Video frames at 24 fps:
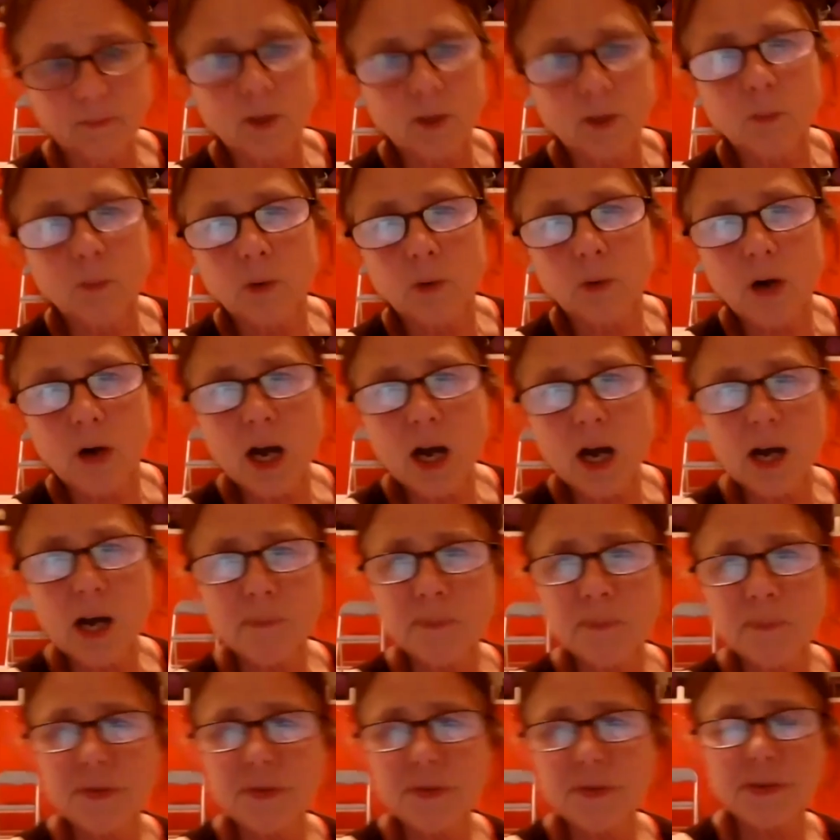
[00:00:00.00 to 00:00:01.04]

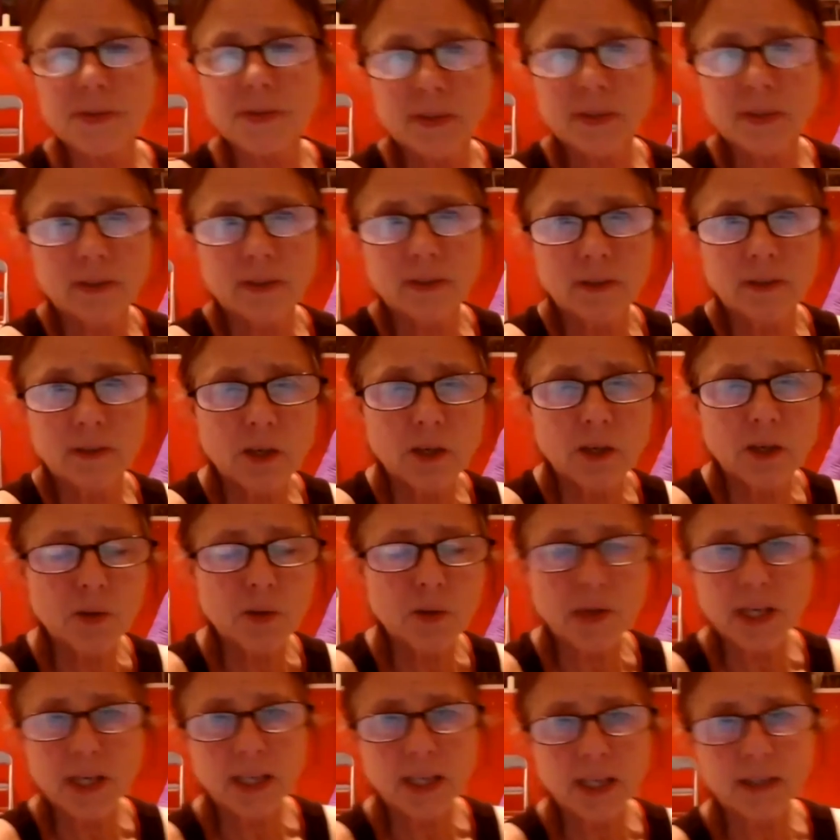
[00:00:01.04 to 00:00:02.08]
props,
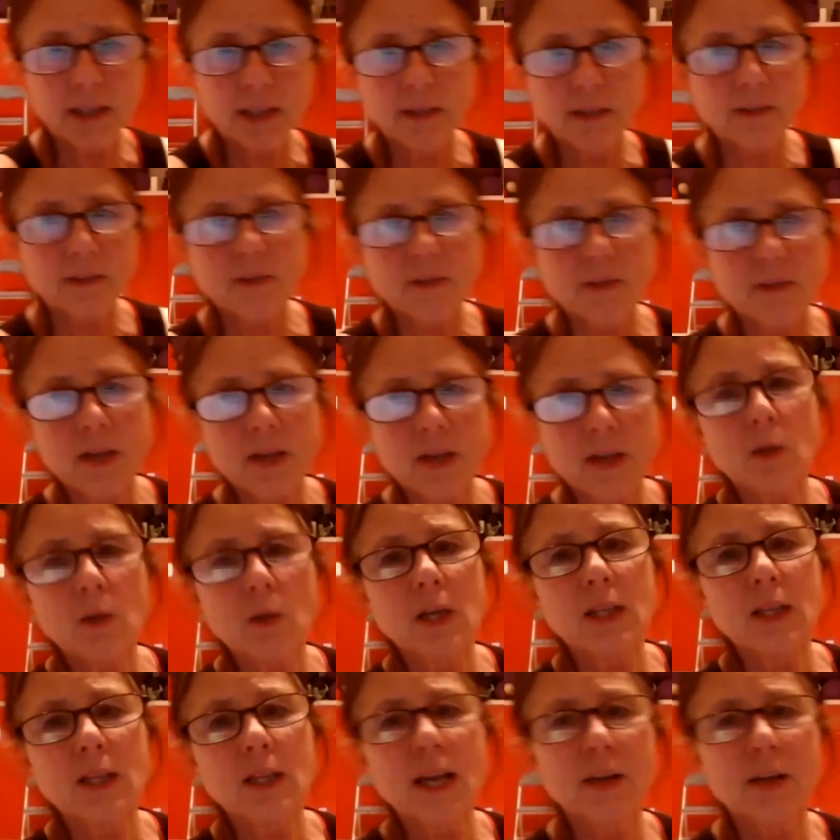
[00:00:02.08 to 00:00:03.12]
clothing that will
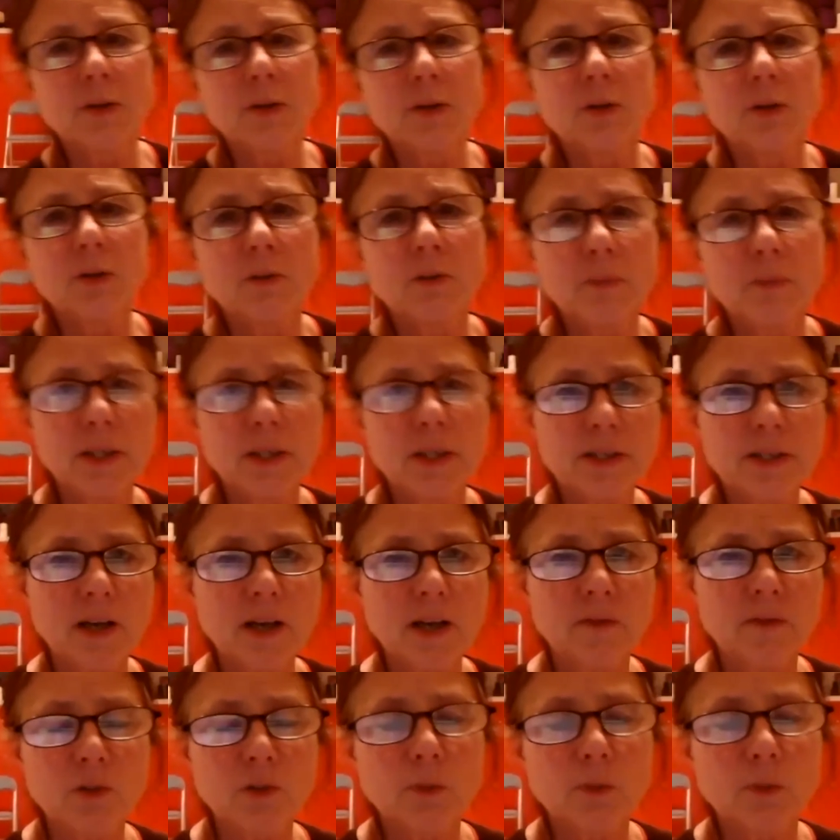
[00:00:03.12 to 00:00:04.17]
allow you to be as
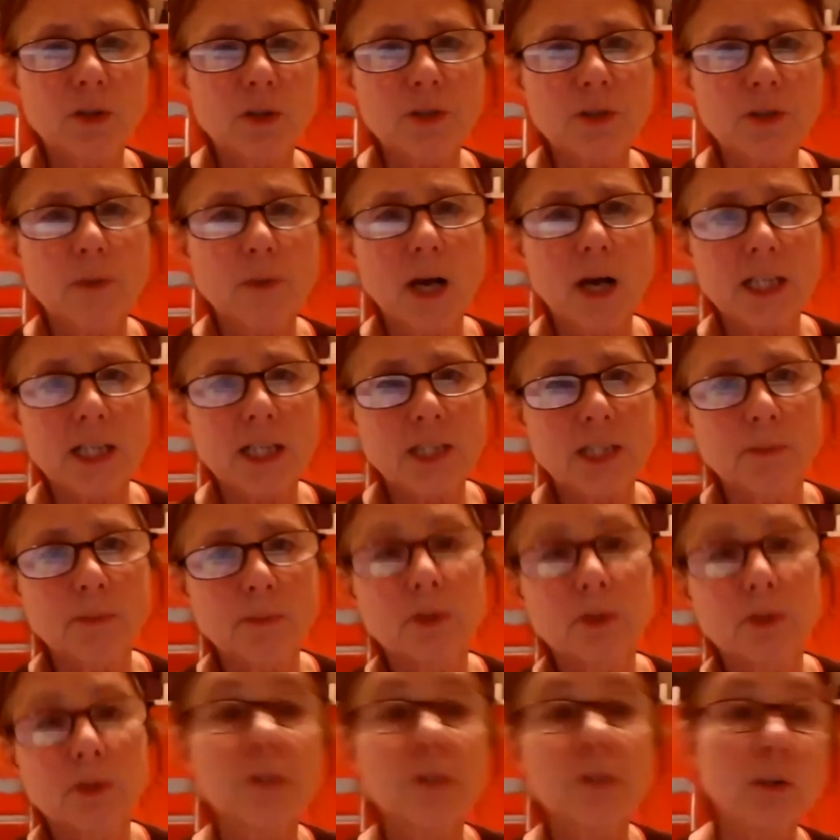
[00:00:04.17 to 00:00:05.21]
comfortable as
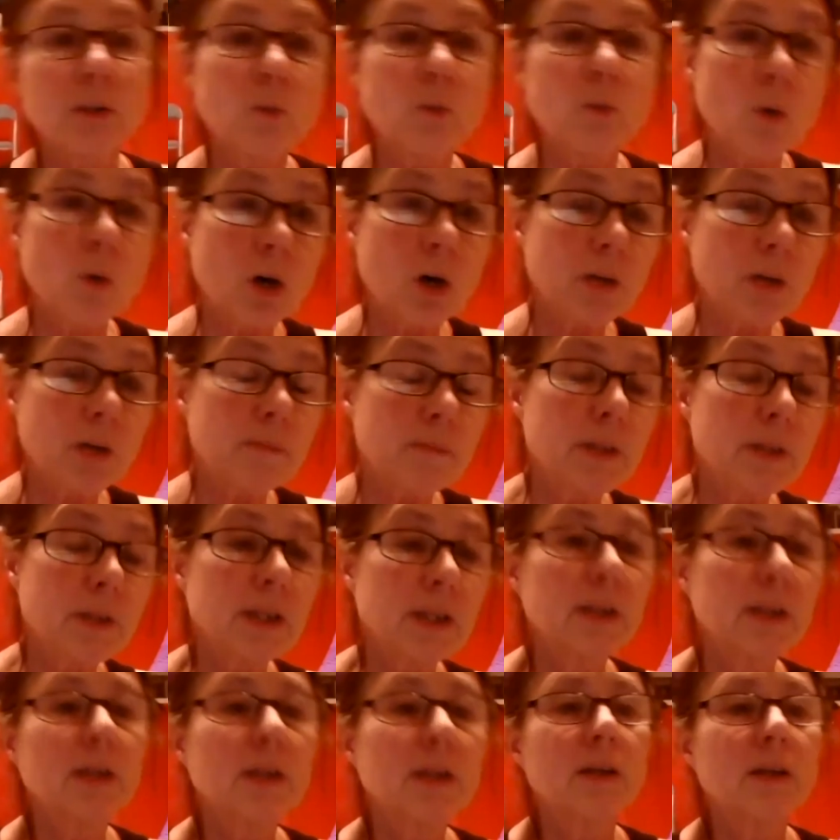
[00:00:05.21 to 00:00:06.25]
possible, feel warm,
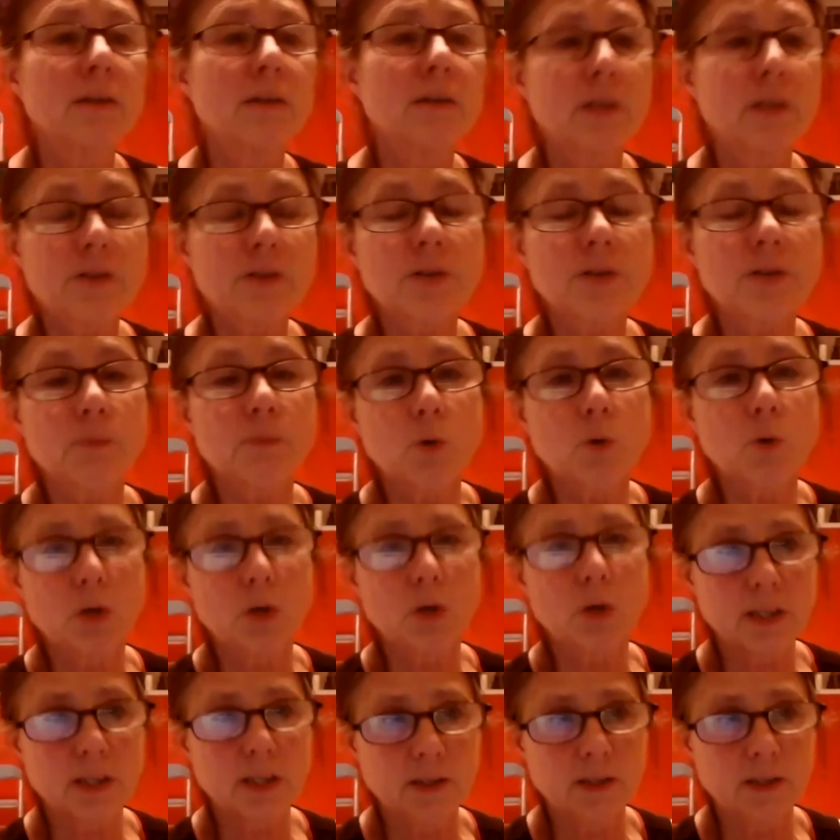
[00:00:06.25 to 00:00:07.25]
feel supported.